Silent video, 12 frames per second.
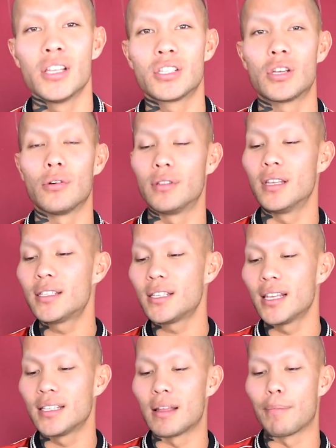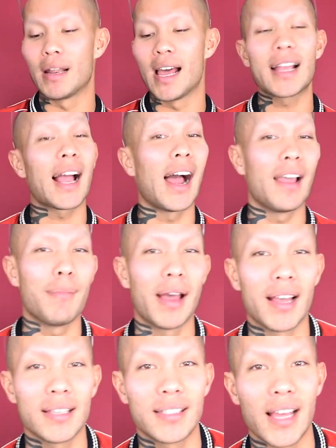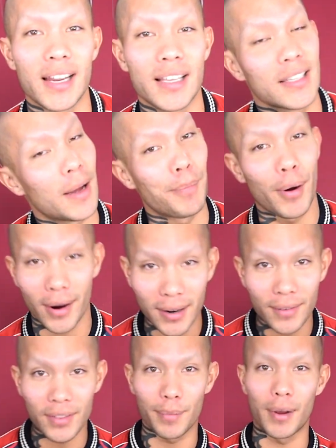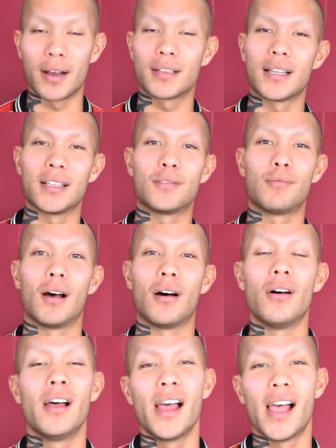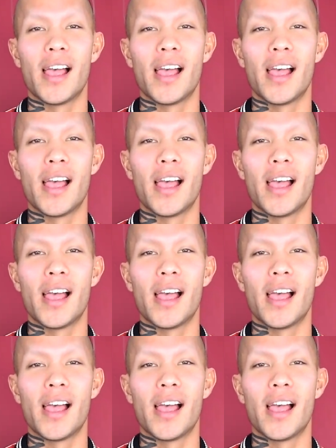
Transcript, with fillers: So this is the black eye mask that is a part of the box as well.